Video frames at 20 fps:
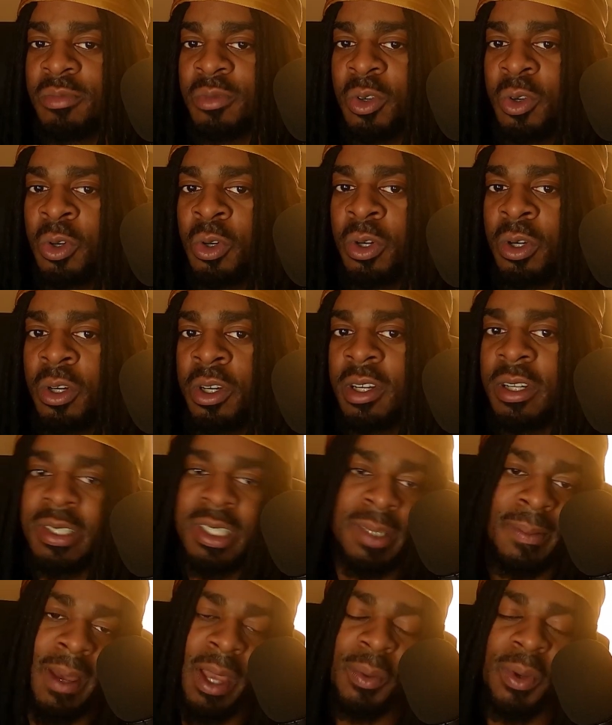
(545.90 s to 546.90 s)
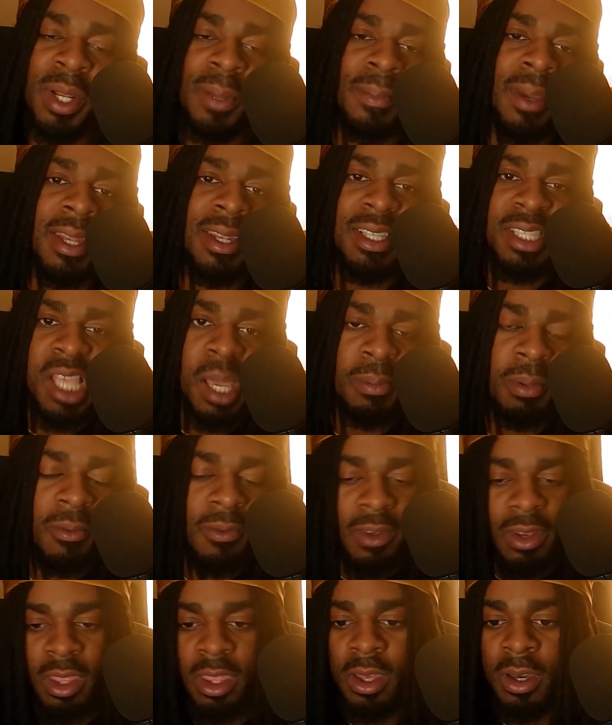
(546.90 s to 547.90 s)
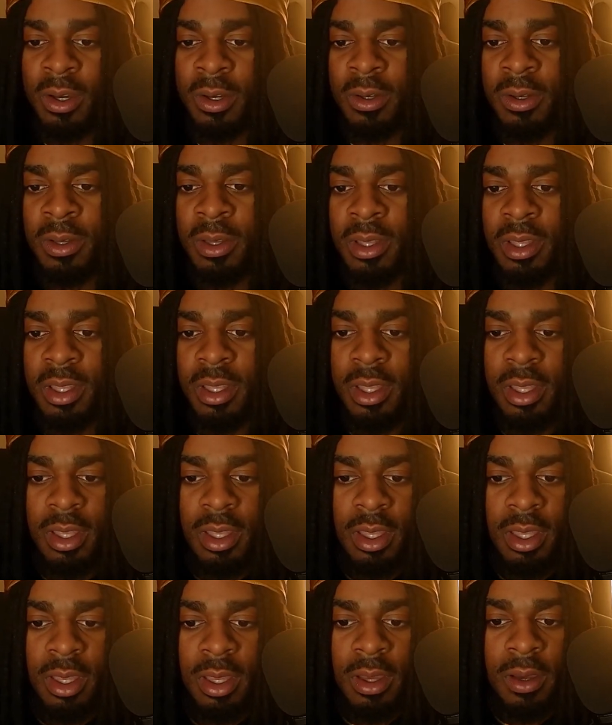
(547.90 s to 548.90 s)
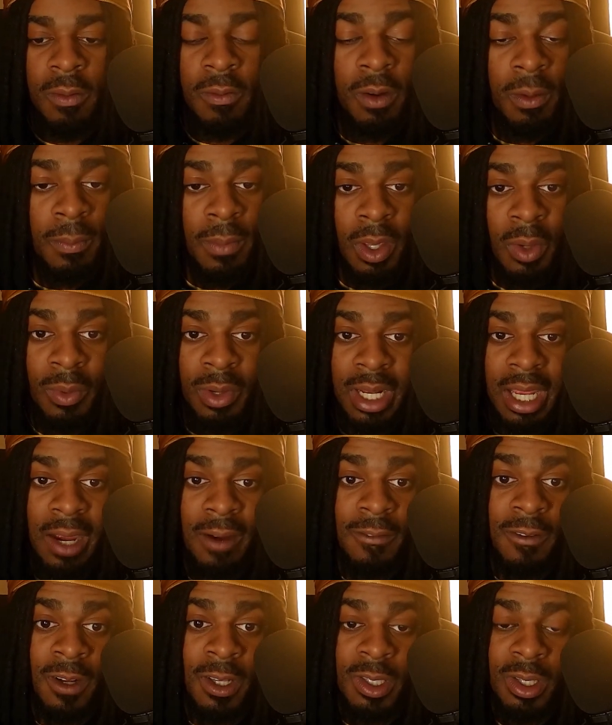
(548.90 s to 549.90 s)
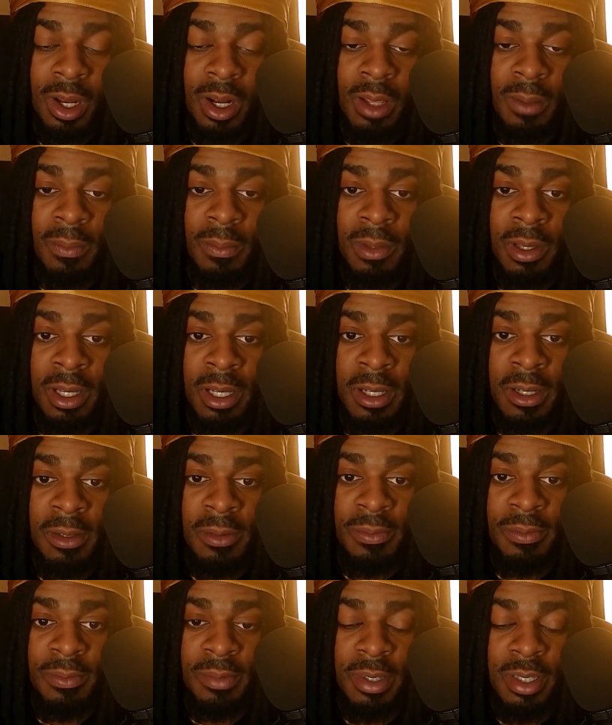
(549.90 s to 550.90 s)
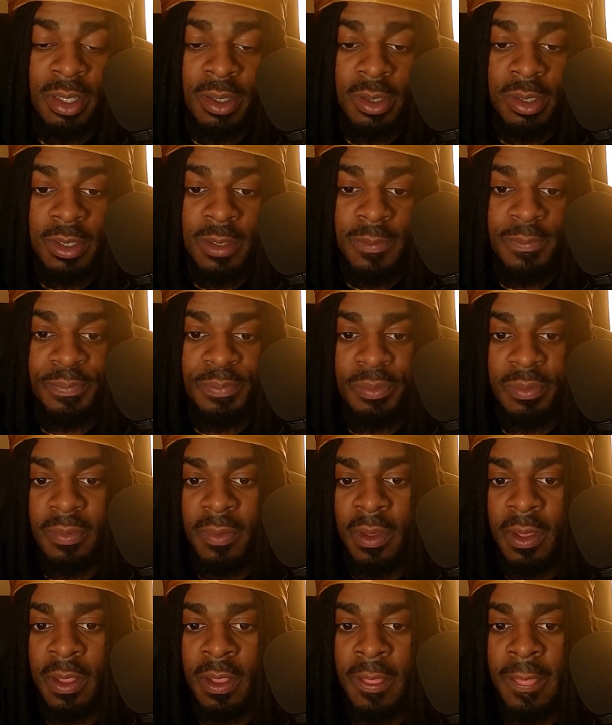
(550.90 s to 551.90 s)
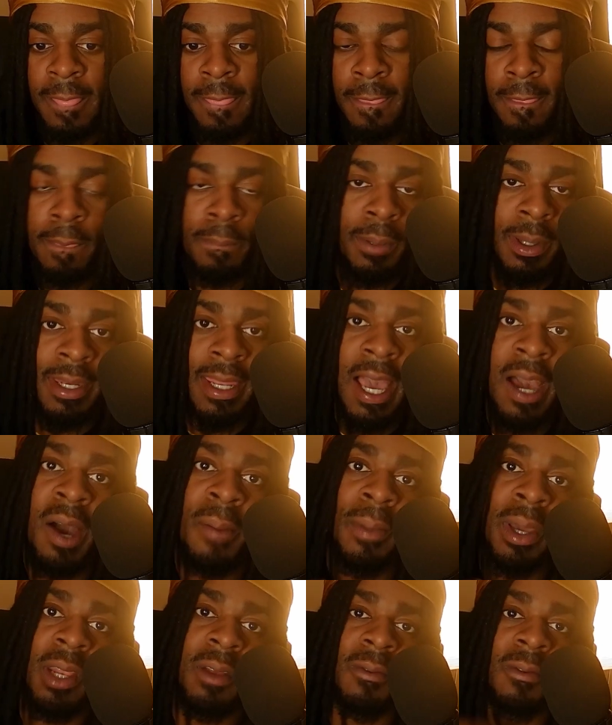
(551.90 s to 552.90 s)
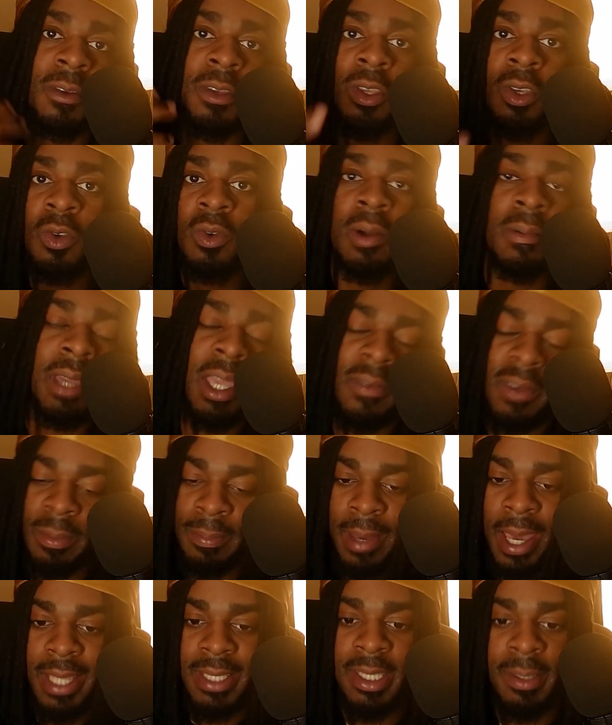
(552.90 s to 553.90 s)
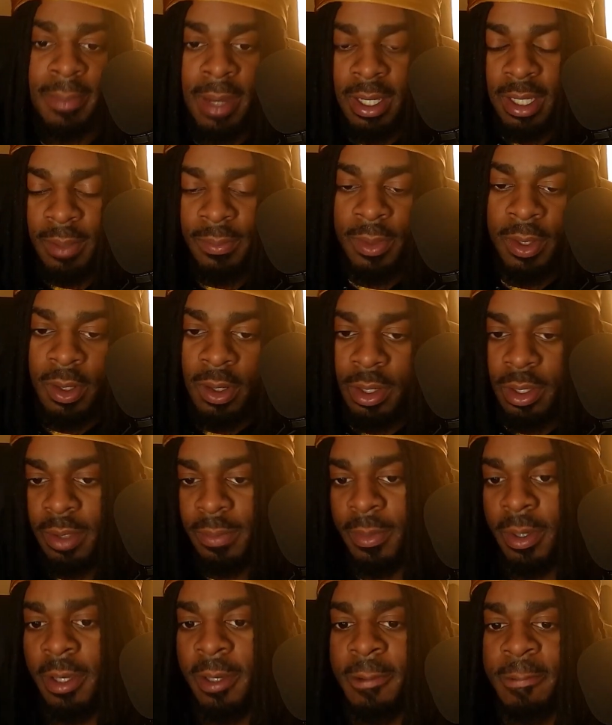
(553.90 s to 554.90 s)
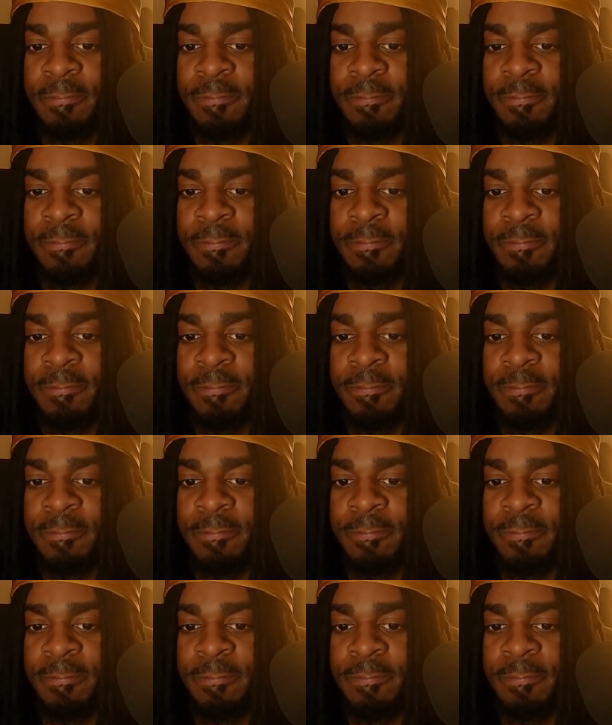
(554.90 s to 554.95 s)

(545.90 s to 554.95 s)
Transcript: or somebody would have made this type of video for me when I first started producing. But now I made it for you. I'm giving back to my community, man.